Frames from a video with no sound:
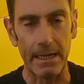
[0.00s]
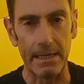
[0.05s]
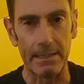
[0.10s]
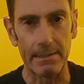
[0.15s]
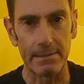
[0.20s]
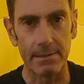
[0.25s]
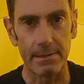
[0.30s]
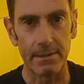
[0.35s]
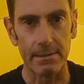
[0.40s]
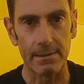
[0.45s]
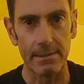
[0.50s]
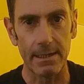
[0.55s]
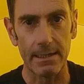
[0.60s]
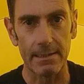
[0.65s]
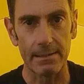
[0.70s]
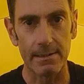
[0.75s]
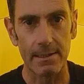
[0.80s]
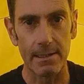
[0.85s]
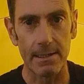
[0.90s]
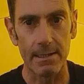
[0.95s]
into the
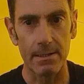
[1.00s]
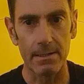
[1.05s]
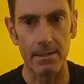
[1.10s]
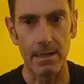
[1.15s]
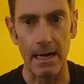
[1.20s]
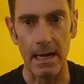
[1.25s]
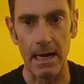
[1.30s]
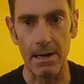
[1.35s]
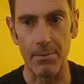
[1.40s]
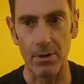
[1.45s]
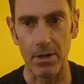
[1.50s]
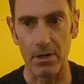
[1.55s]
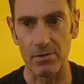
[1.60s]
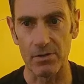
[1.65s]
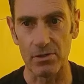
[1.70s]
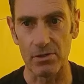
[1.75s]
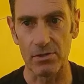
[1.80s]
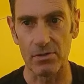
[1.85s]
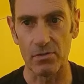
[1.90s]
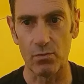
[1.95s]
tent here um, because
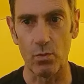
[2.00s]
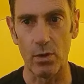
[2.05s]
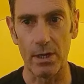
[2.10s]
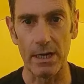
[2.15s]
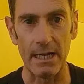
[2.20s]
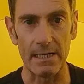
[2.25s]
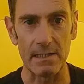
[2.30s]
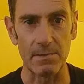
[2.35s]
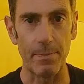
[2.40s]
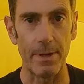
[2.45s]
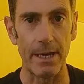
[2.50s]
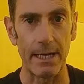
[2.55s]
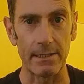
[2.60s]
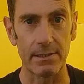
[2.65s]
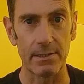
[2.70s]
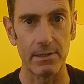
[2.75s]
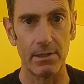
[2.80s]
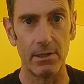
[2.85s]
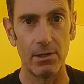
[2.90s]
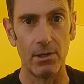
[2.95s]
there's one
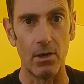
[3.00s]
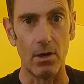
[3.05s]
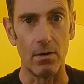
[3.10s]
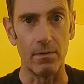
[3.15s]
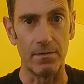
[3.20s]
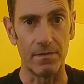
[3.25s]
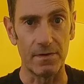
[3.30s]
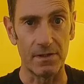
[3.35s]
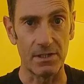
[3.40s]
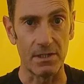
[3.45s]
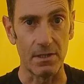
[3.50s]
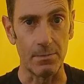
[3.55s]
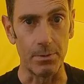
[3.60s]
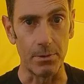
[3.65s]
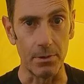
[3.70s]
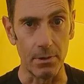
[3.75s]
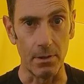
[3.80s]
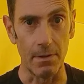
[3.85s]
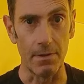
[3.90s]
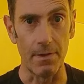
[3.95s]
aspect of the
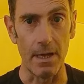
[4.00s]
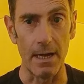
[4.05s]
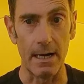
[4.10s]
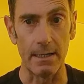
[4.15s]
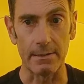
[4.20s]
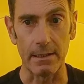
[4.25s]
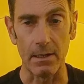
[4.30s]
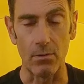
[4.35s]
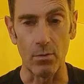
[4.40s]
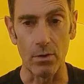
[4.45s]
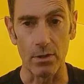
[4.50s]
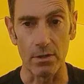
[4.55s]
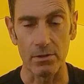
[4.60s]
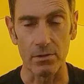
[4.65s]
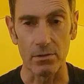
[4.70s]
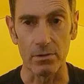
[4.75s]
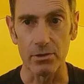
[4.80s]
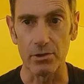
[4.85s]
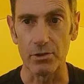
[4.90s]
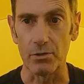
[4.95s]
vestibule that I want to
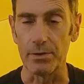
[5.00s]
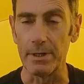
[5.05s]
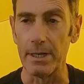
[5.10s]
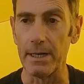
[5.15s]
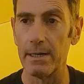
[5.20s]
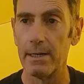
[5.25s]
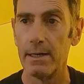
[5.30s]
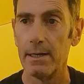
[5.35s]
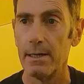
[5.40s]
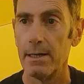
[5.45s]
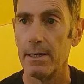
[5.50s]
sort of show you.